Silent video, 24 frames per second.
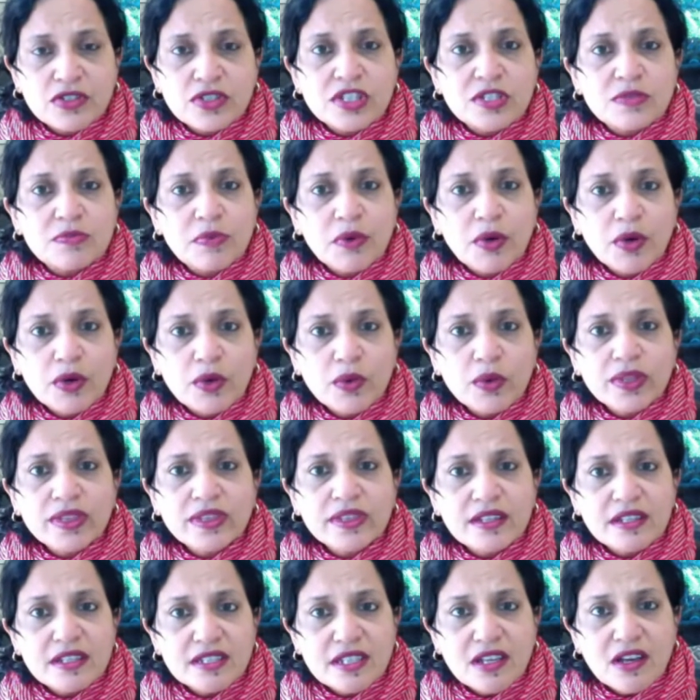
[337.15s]
So he spoke
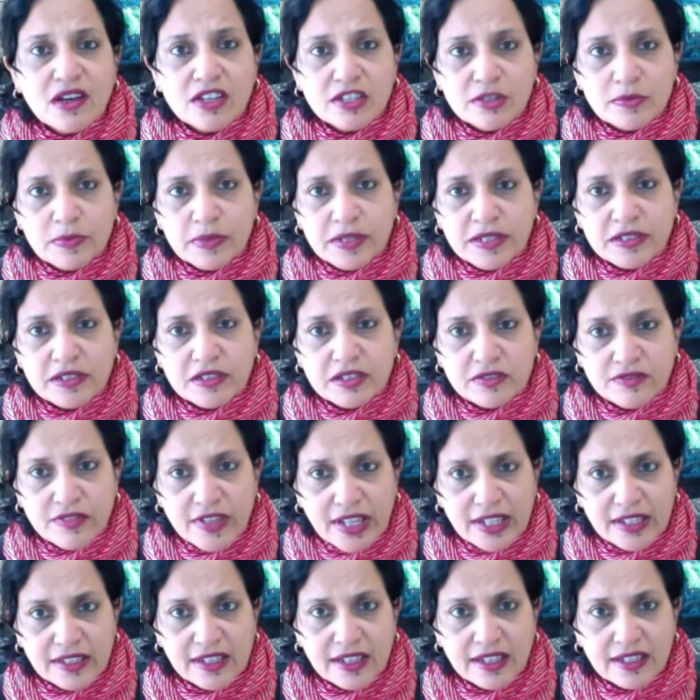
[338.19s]
with 30 hospitals
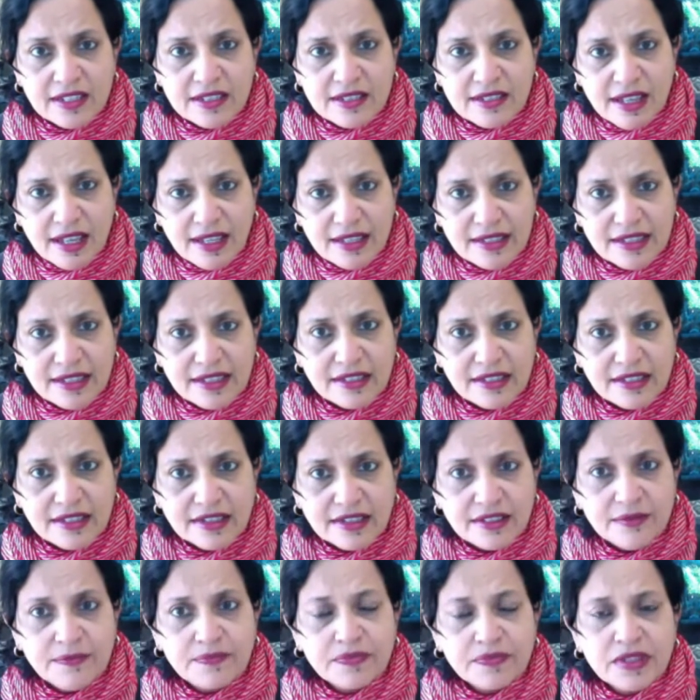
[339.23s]
to validate his
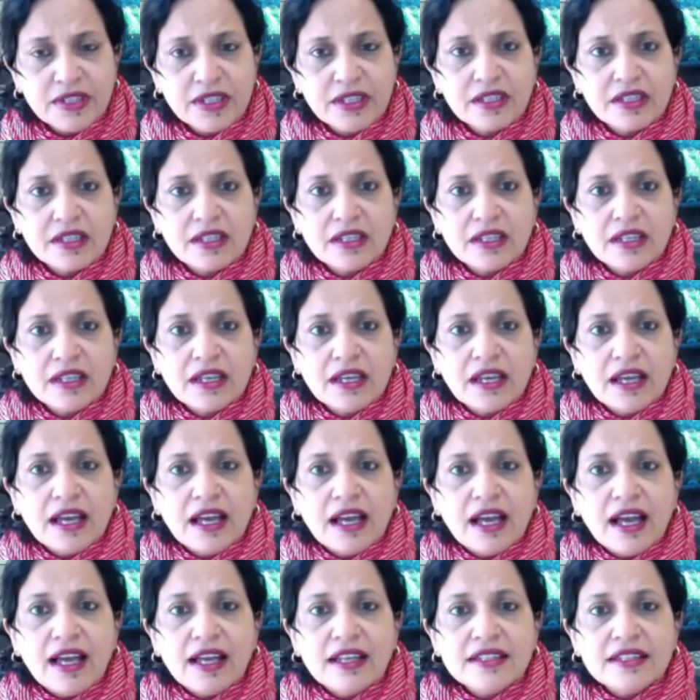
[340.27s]
idea
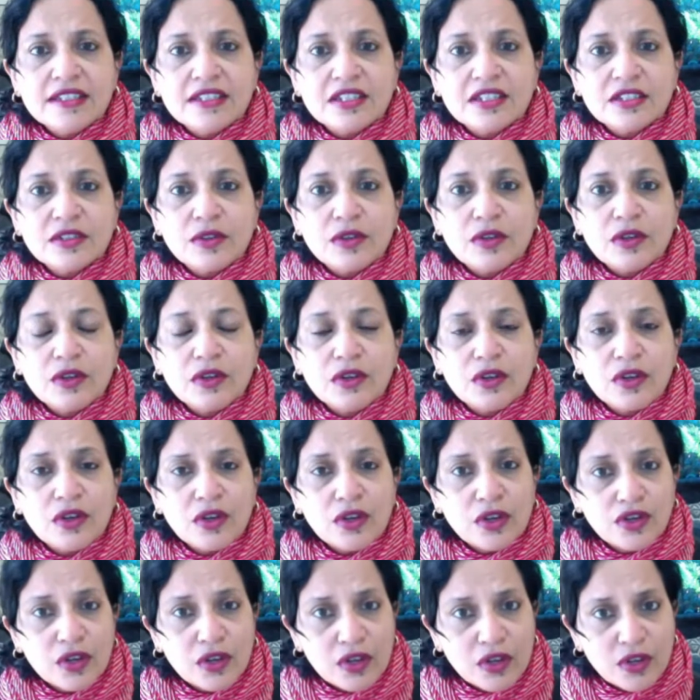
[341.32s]
and
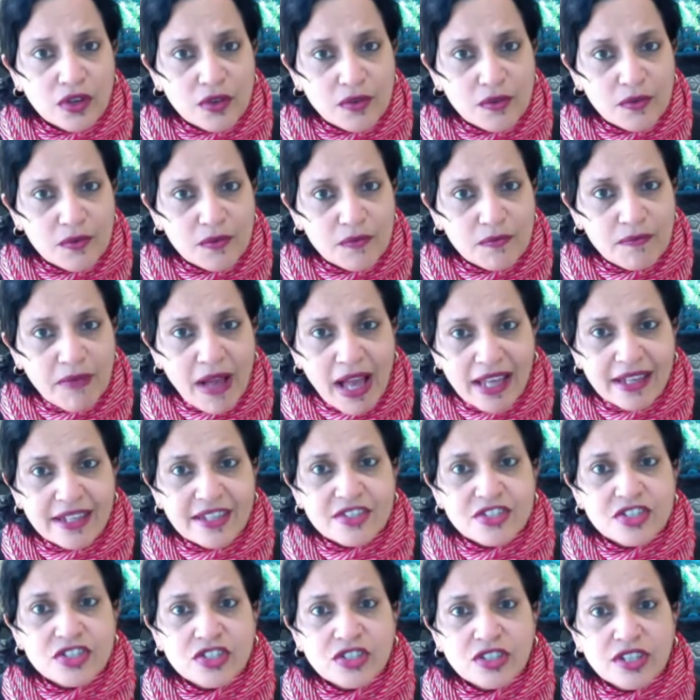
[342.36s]

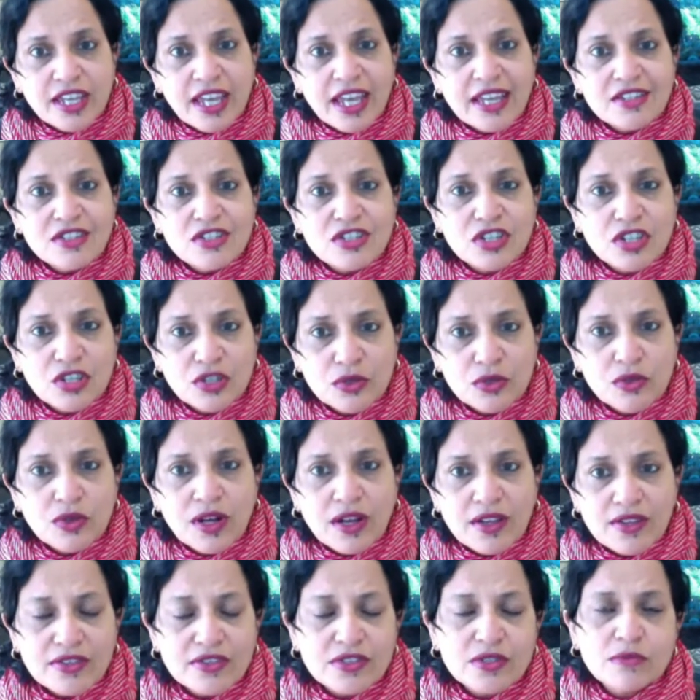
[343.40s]
managed to get
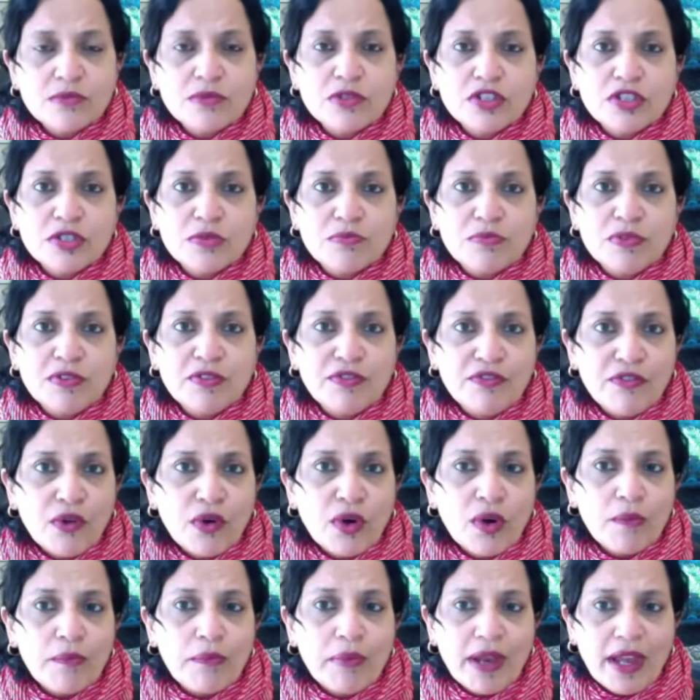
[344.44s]
2 customers
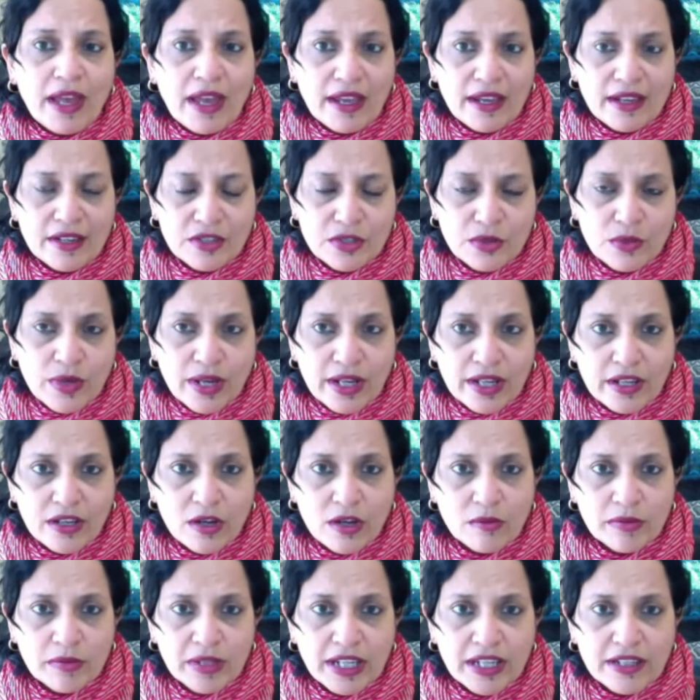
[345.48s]
before applying to
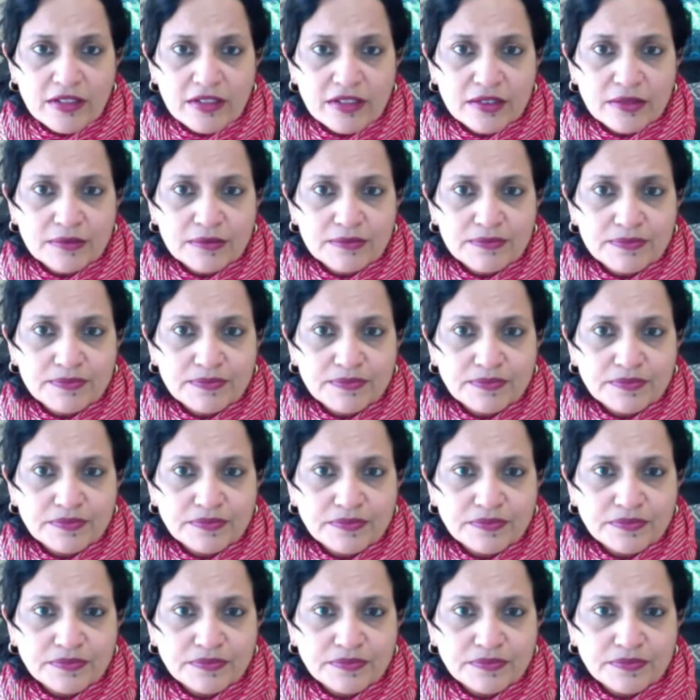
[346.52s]
Y Combinator.